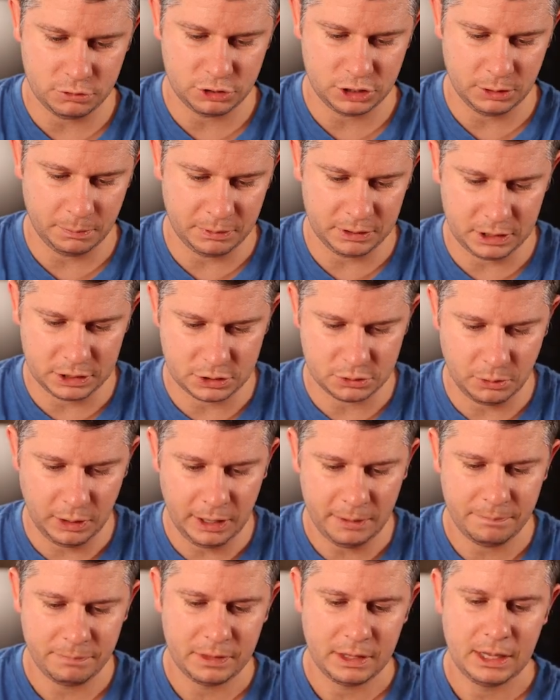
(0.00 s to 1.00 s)
you ship it this
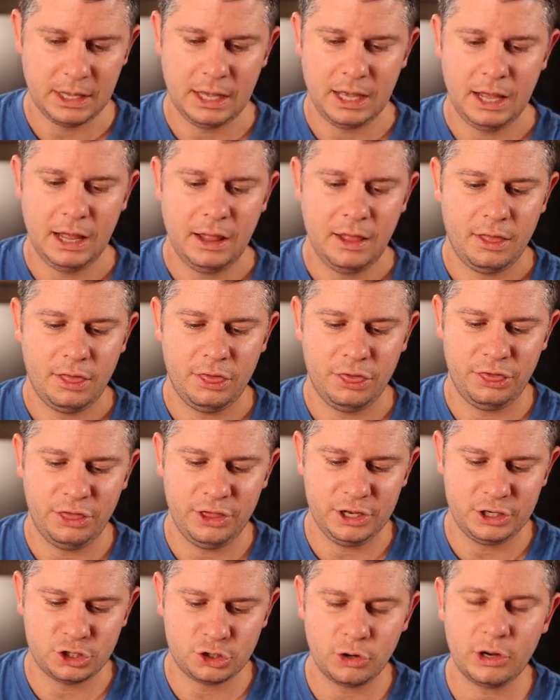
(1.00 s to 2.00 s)
way.
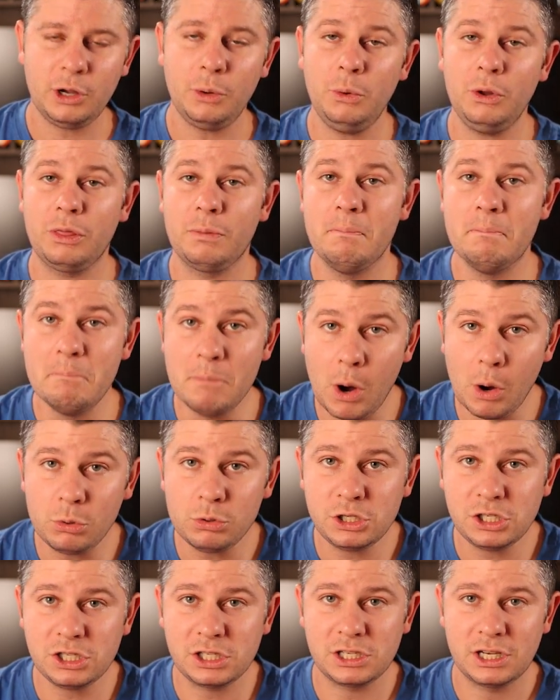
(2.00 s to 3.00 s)
The trick with
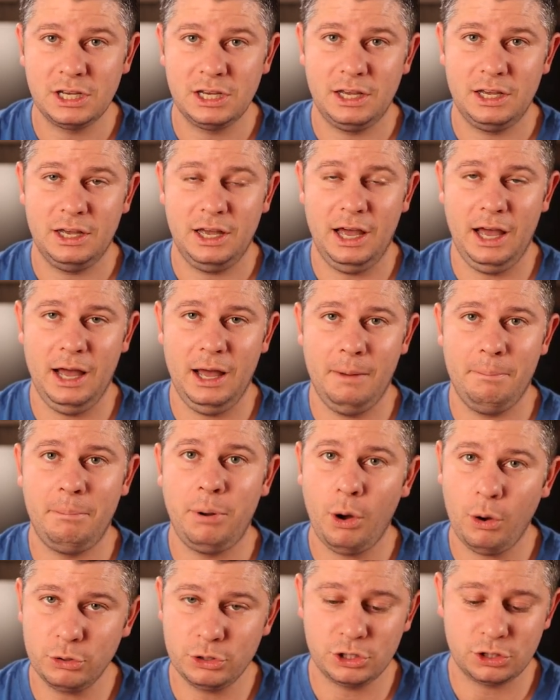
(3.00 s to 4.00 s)
most
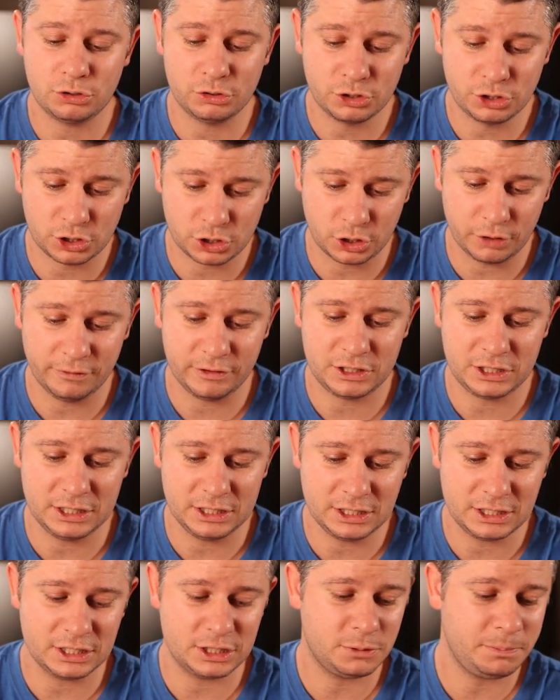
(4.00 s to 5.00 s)
postal
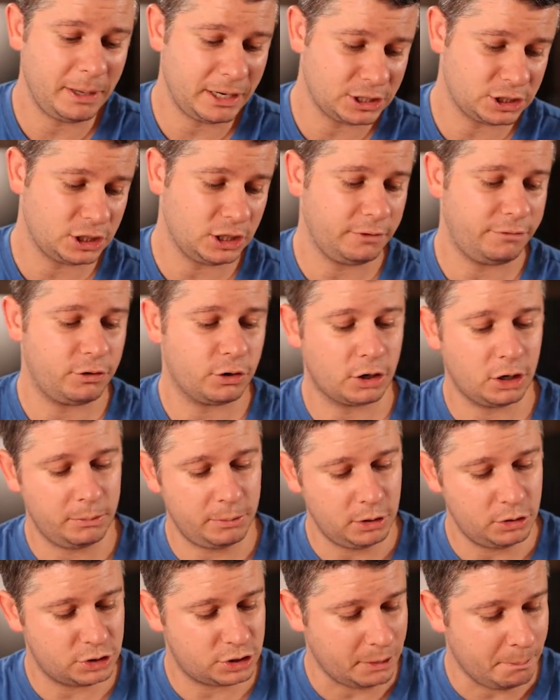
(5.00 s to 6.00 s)
services, especially if you're going to
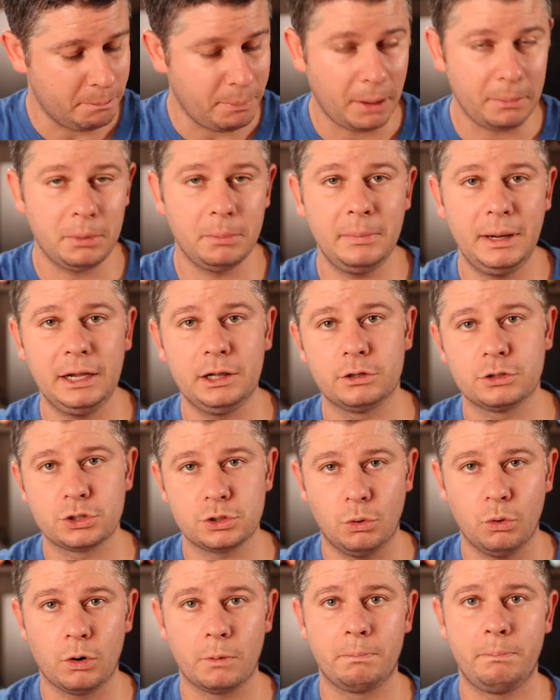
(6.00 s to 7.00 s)
be using bubble
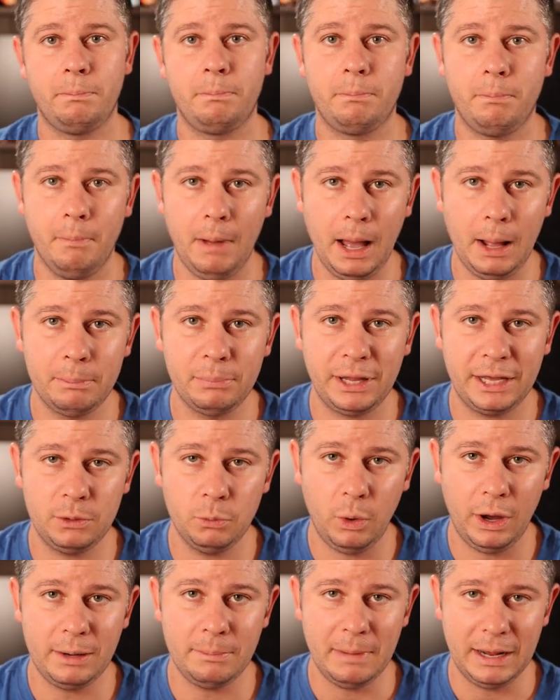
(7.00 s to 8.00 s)
mailers or plain
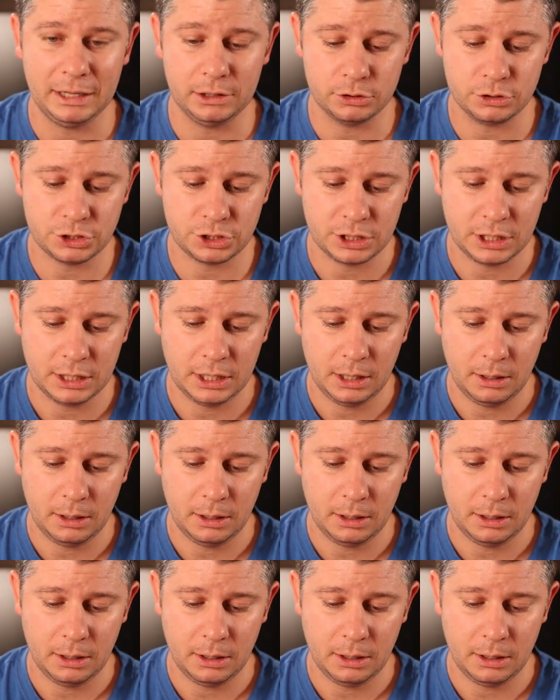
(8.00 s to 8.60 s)
white mailers,